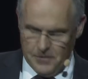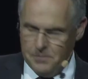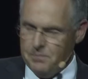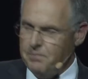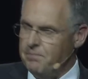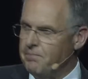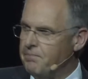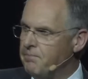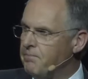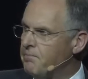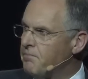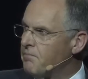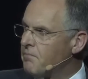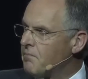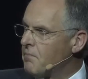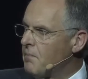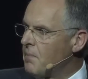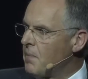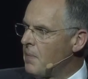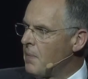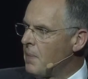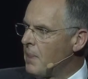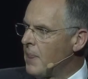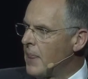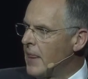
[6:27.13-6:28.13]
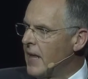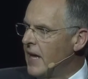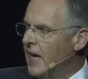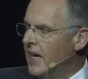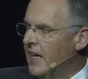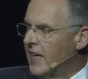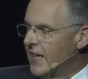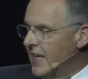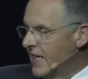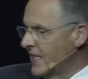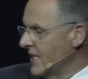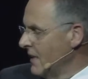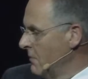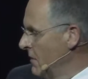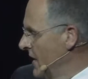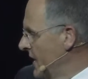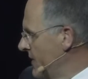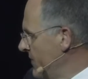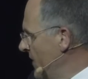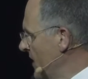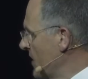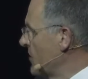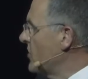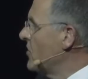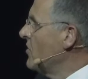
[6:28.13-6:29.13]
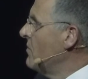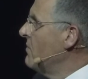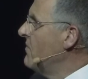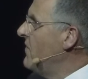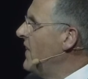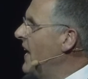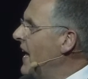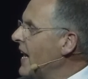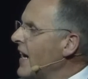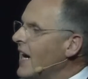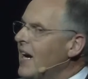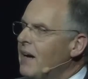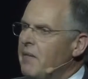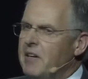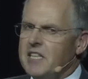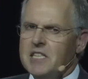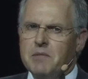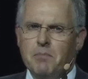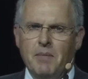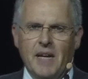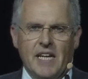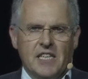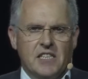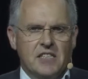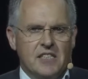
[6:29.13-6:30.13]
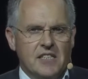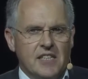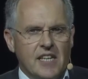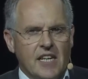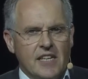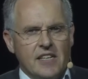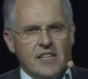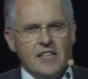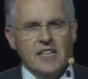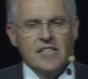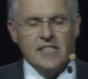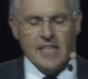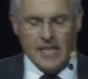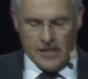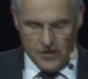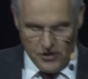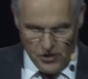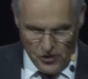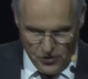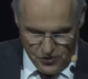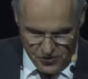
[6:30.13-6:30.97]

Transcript: to our customers, to their private homes.